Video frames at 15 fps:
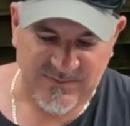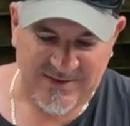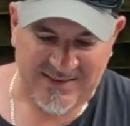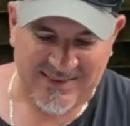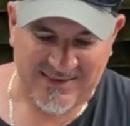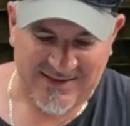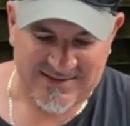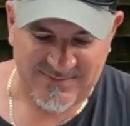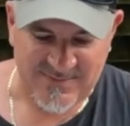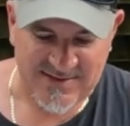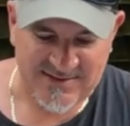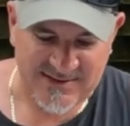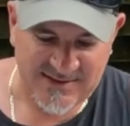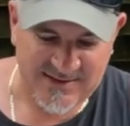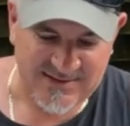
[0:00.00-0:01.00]
Less
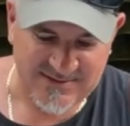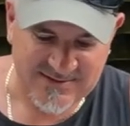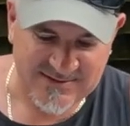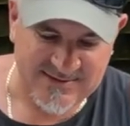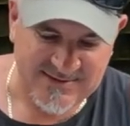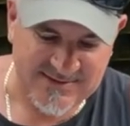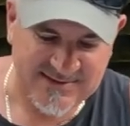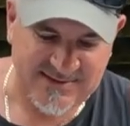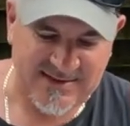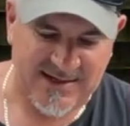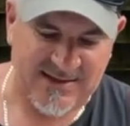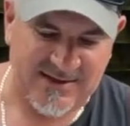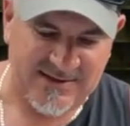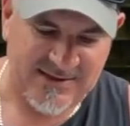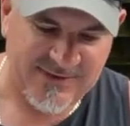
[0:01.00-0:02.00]
messy than
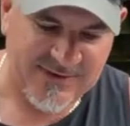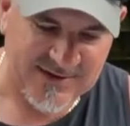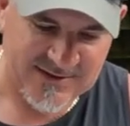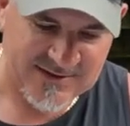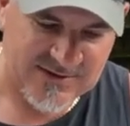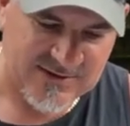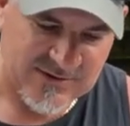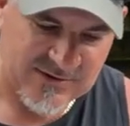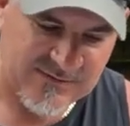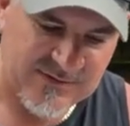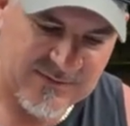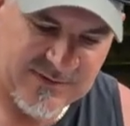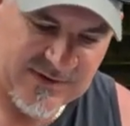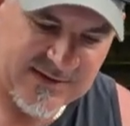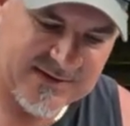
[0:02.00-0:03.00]
scaling the things all over
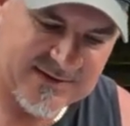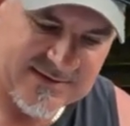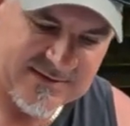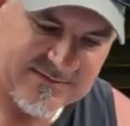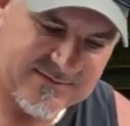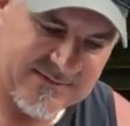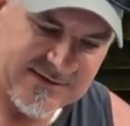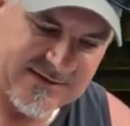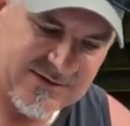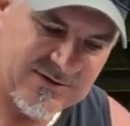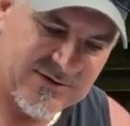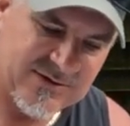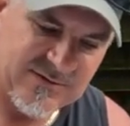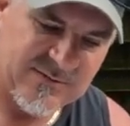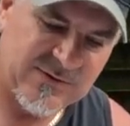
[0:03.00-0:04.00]
the place and
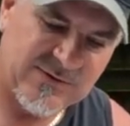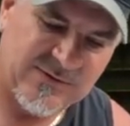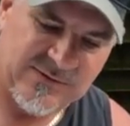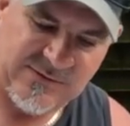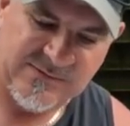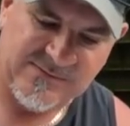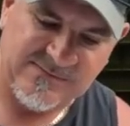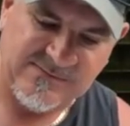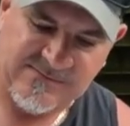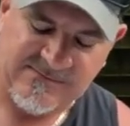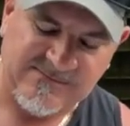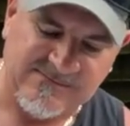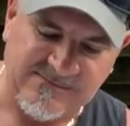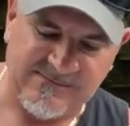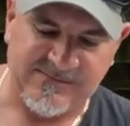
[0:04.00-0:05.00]
cooking them whole.
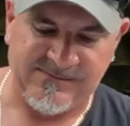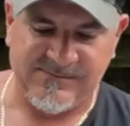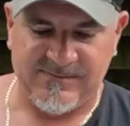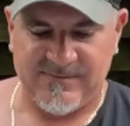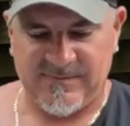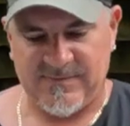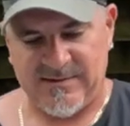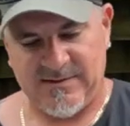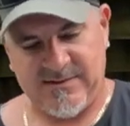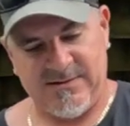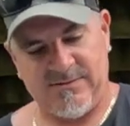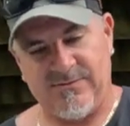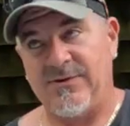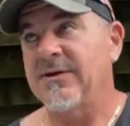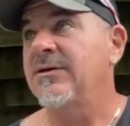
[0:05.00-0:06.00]
I
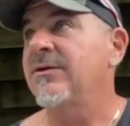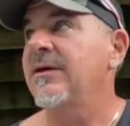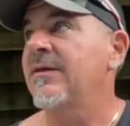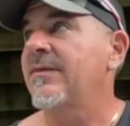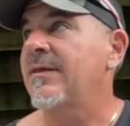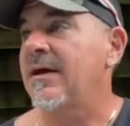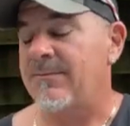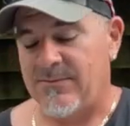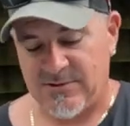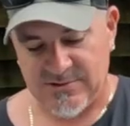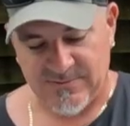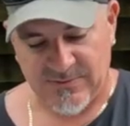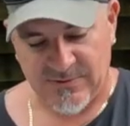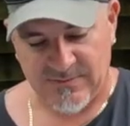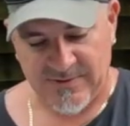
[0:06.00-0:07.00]
don't think you get that
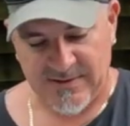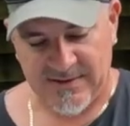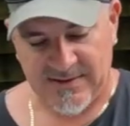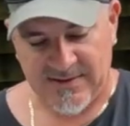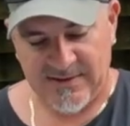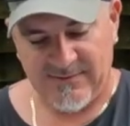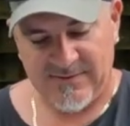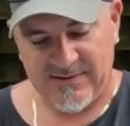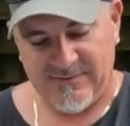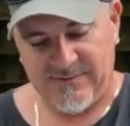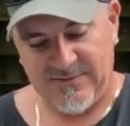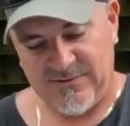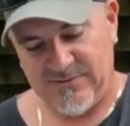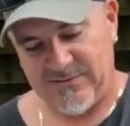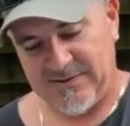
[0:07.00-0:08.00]
much more meat out of it if
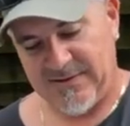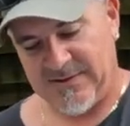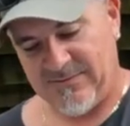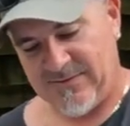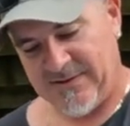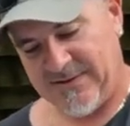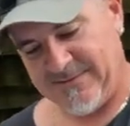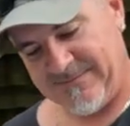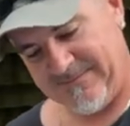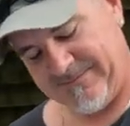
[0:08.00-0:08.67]
you do it that way.